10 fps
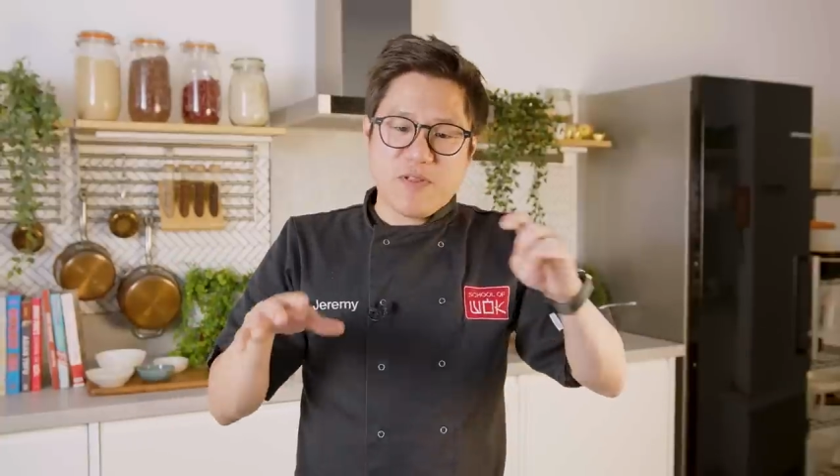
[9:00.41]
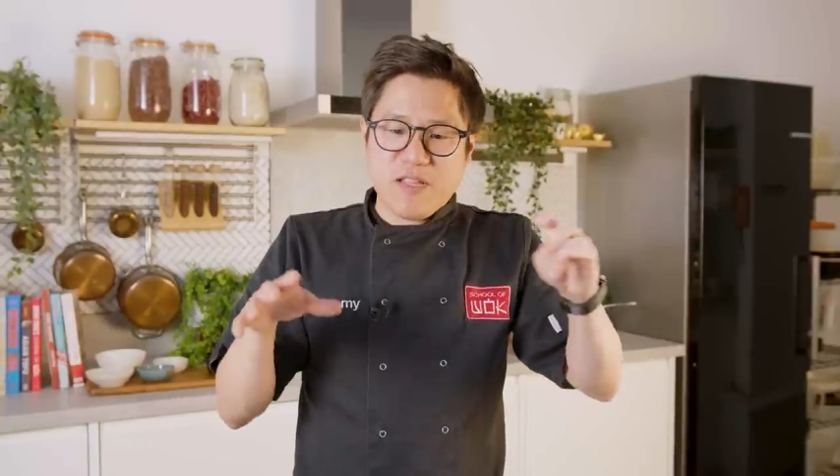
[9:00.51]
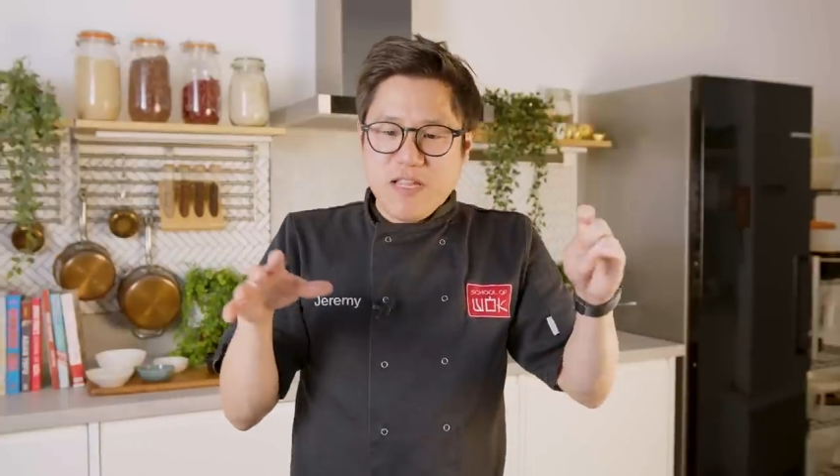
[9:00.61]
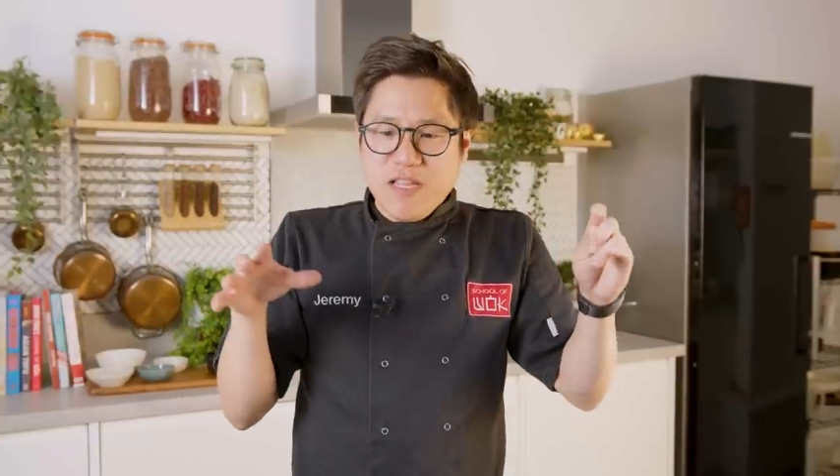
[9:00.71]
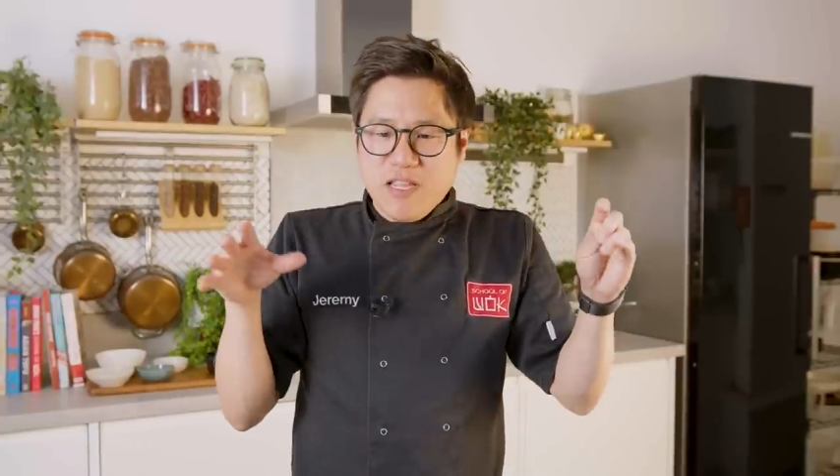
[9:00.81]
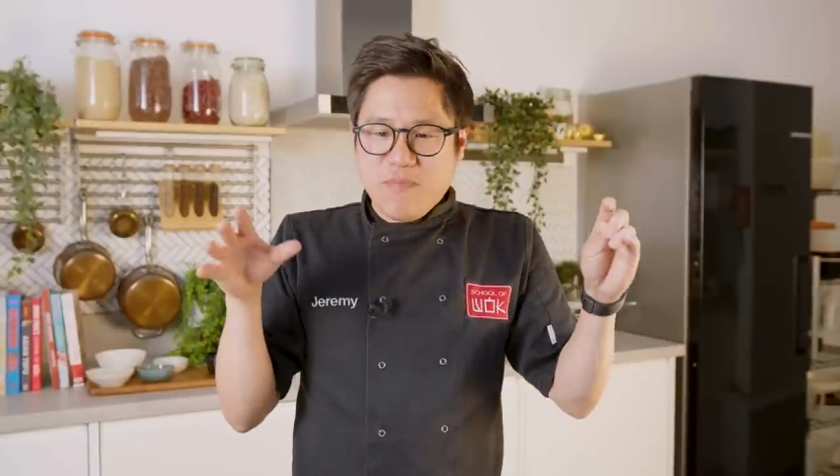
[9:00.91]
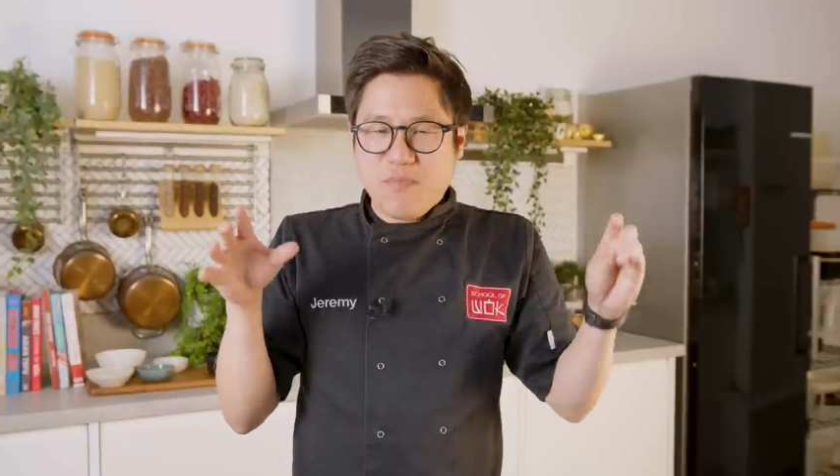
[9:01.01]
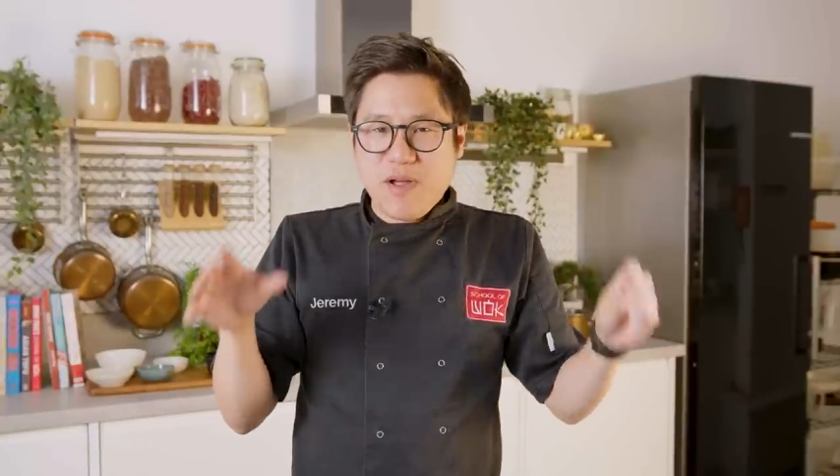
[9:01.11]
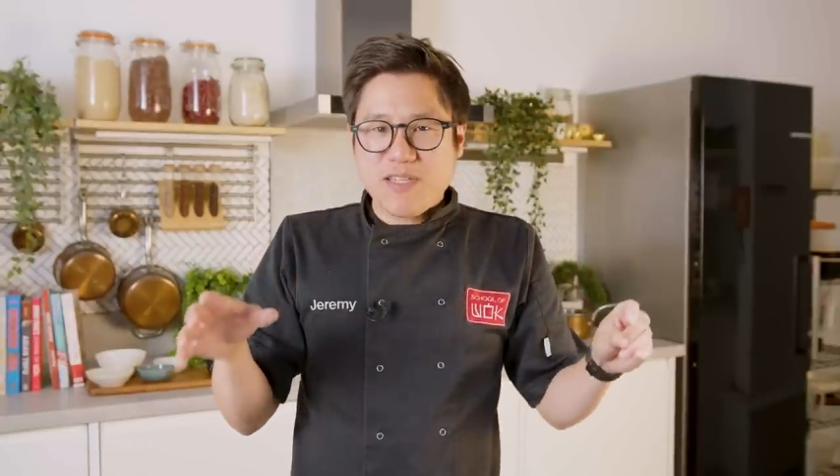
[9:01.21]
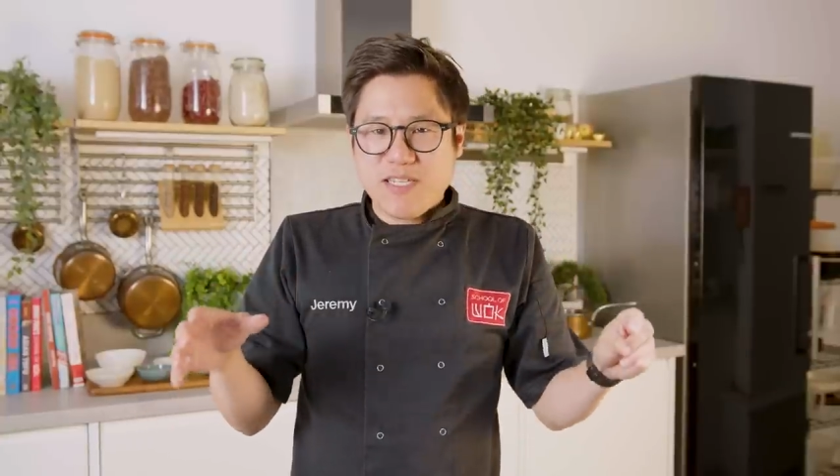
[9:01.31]
but the
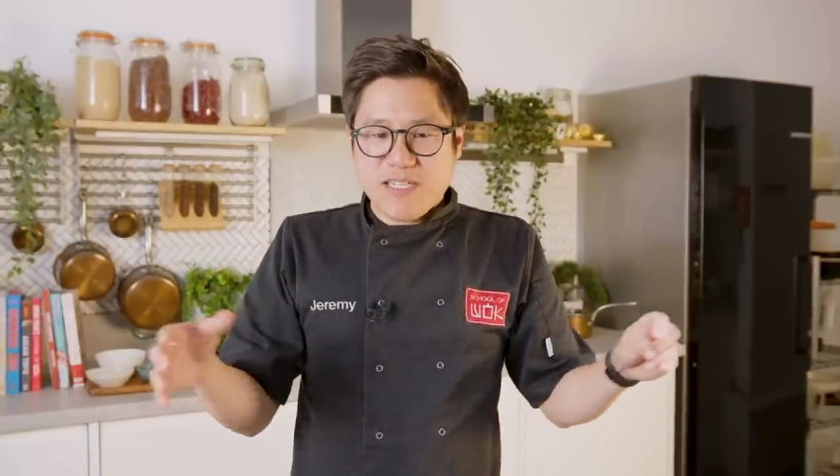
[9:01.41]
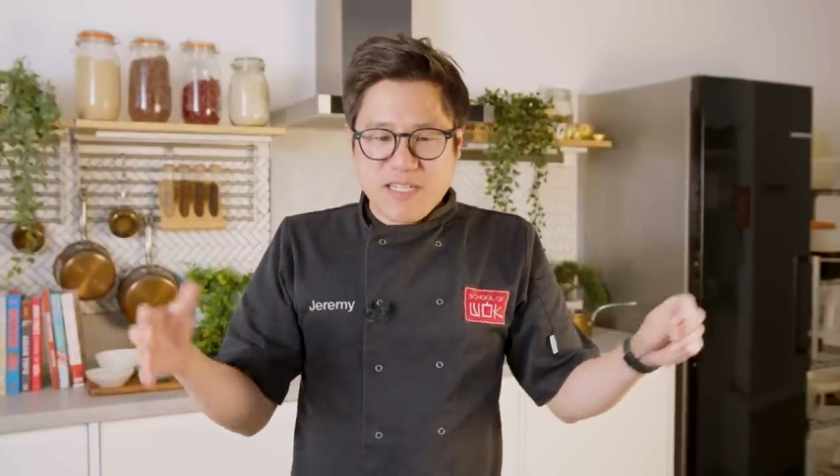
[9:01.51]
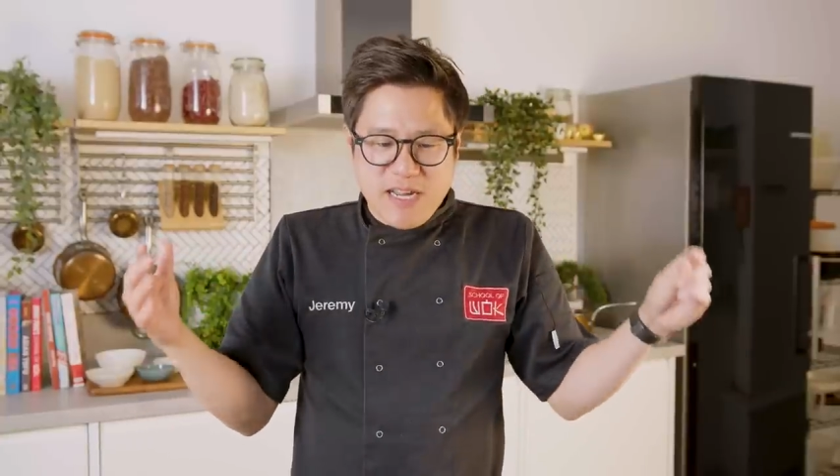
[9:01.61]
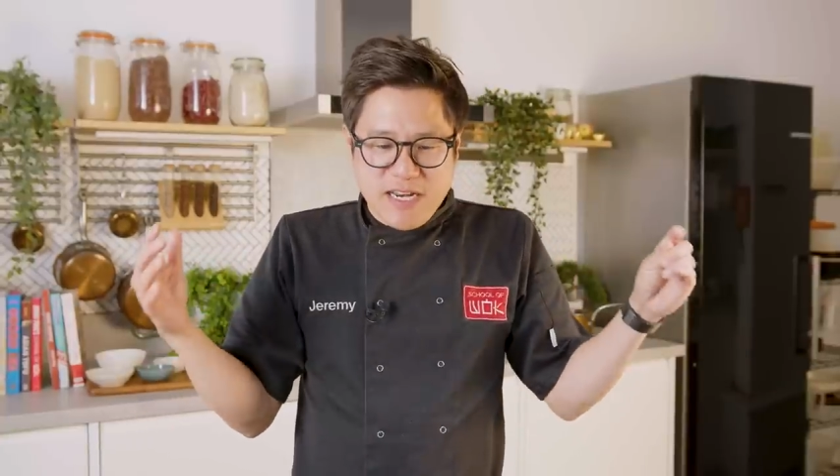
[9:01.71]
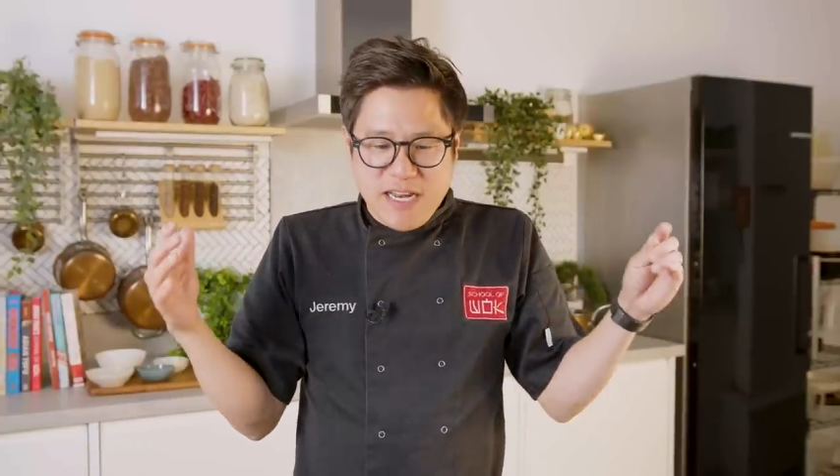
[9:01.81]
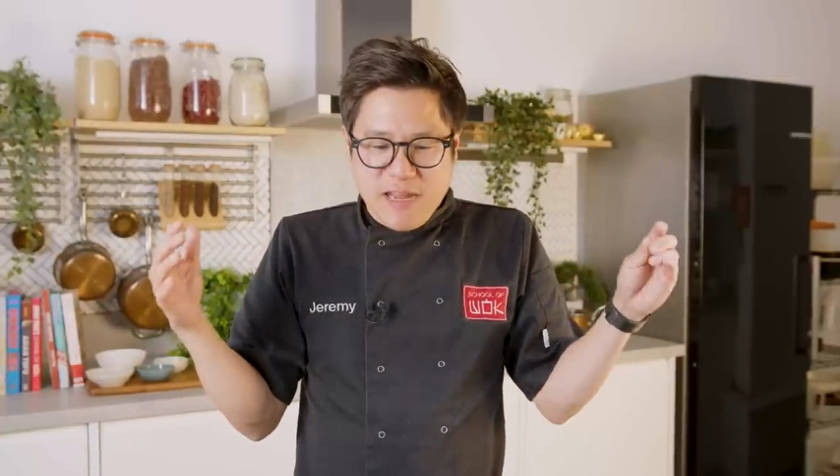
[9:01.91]
buses are kind of